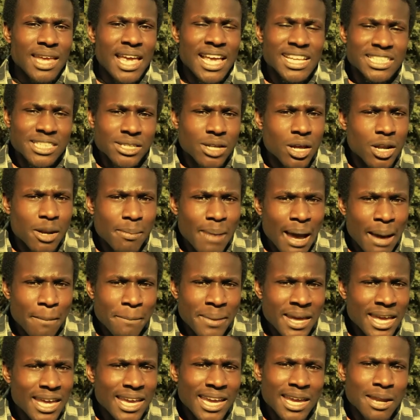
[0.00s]
it's not about
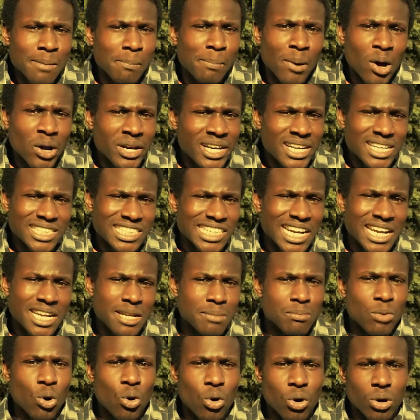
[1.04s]
being in bondage
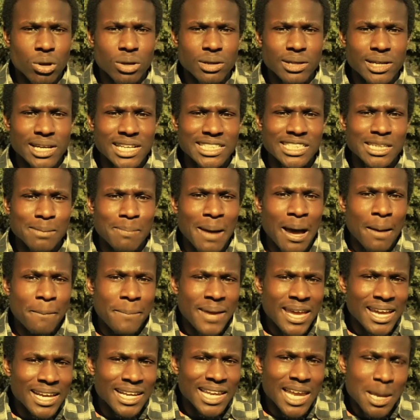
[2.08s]
anymore. It's about
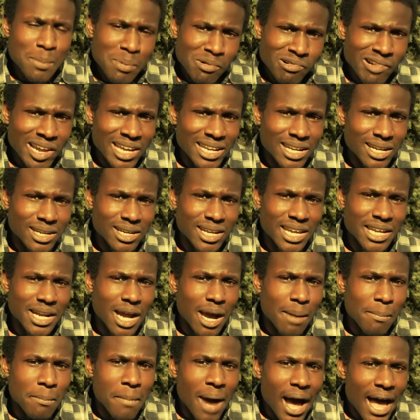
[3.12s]
being liberated in
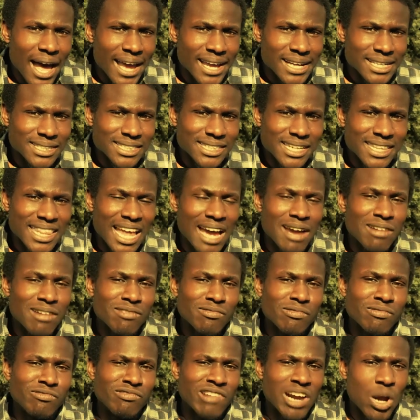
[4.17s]
our minds. And that
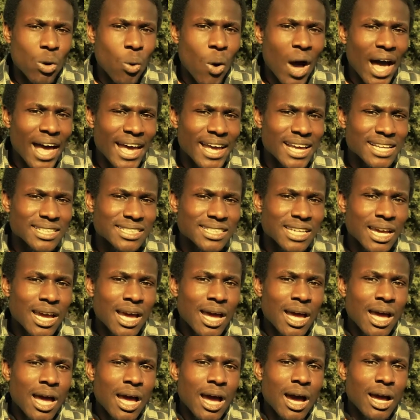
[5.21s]
requires
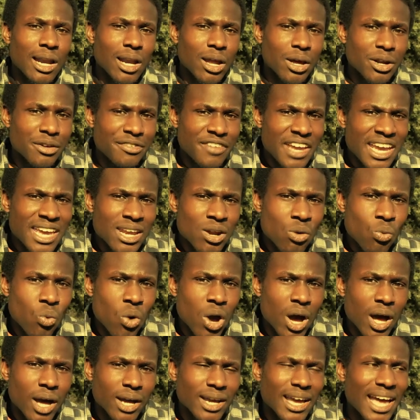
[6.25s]
a lot of inner
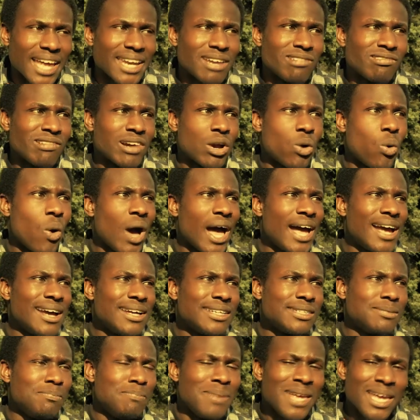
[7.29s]
work, and it
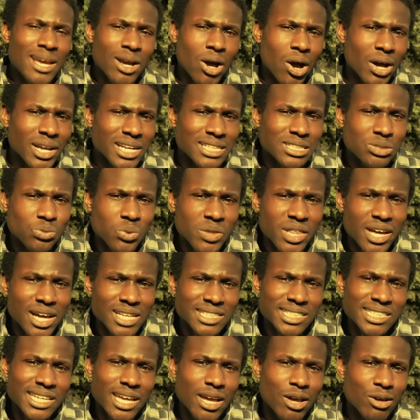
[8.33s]
requires being honest with
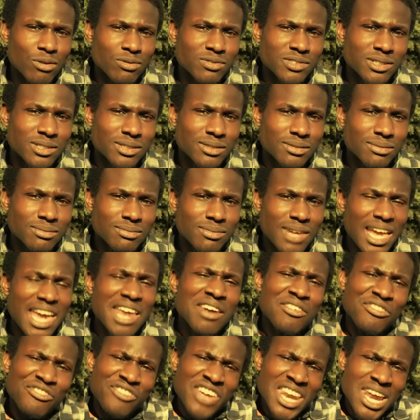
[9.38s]
ourselves.
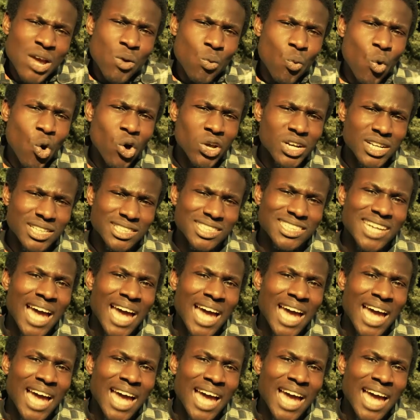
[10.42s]
Infinite Waters,